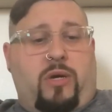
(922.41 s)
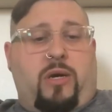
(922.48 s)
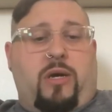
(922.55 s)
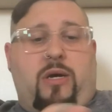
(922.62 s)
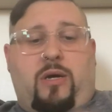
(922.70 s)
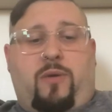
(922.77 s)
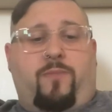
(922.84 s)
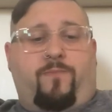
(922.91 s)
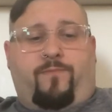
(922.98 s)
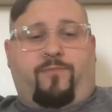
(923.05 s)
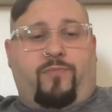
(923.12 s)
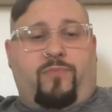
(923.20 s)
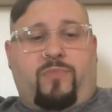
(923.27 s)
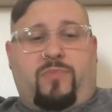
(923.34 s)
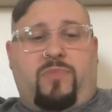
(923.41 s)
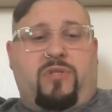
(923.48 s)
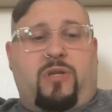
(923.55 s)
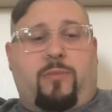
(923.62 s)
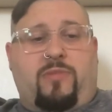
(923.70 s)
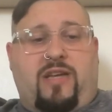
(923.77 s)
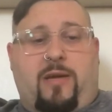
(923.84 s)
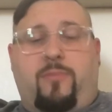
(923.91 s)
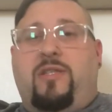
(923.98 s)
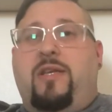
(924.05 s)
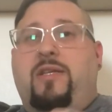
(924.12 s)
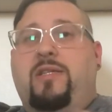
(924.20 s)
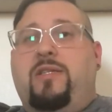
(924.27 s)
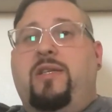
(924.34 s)
Um, Sometimes
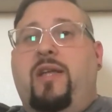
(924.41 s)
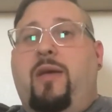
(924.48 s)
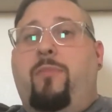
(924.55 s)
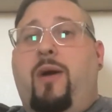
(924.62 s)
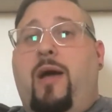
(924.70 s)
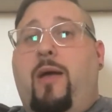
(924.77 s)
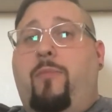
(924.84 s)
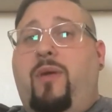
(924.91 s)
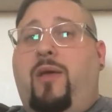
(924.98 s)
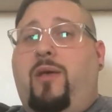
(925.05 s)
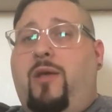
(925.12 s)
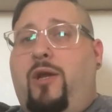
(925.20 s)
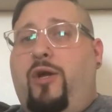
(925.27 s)
things sneak by me,